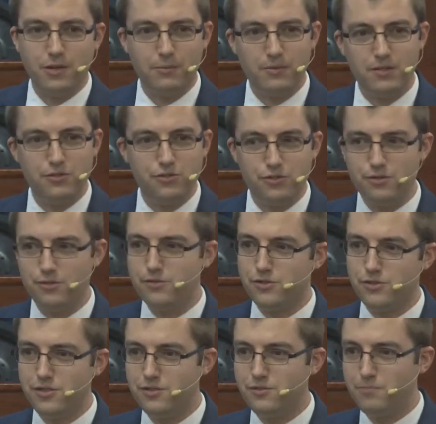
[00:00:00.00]
I mean,
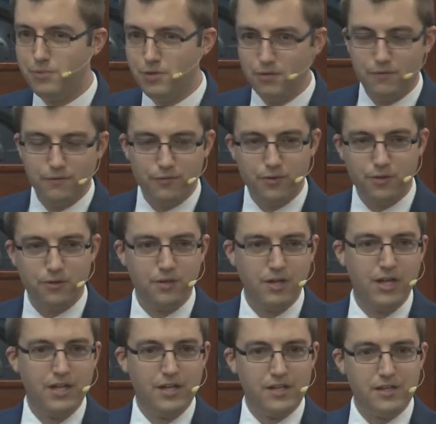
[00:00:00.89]
sure, she's
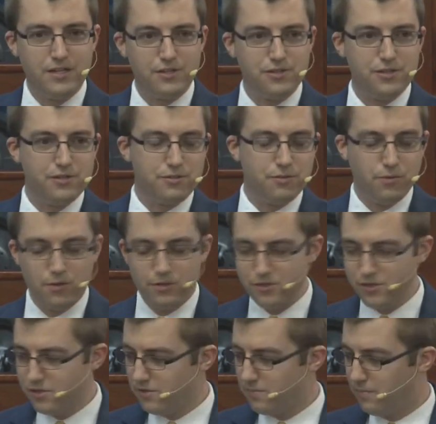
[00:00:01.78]
beautiful and she's
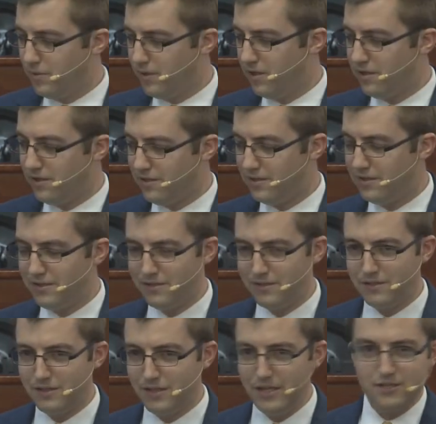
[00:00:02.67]
gorgeous, but
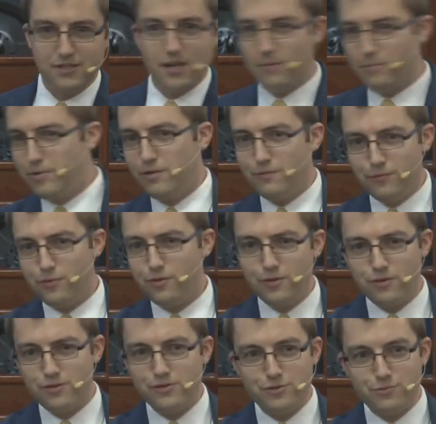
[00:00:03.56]
he's got beautiful
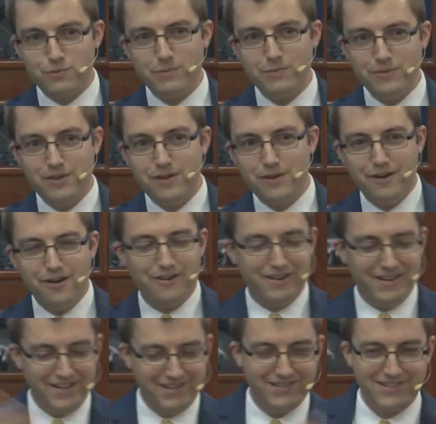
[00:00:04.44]
and gorgeous women
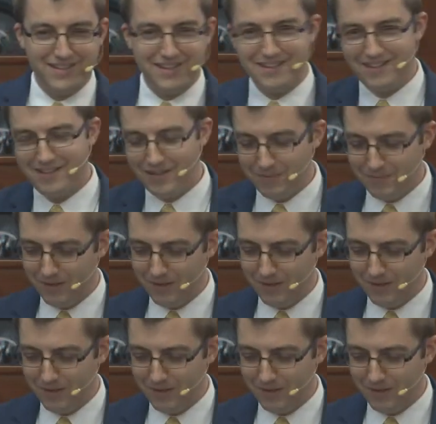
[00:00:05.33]
there. it's like,